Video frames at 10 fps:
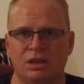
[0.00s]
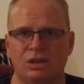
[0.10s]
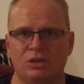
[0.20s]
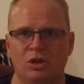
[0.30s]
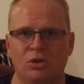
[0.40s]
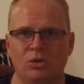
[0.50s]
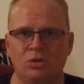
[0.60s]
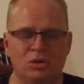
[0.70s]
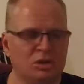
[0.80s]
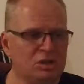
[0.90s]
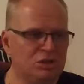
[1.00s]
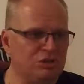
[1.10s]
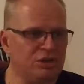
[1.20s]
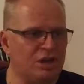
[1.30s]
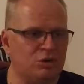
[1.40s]
You know,
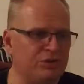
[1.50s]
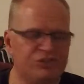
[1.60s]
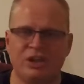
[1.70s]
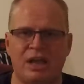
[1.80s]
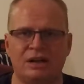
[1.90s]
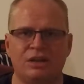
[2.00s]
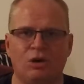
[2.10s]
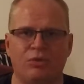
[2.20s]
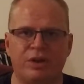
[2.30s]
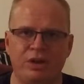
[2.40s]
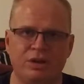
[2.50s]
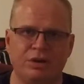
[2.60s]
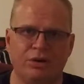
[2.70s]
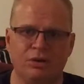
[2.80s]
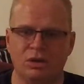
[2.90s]
you got Christianity over
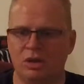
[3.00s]
here,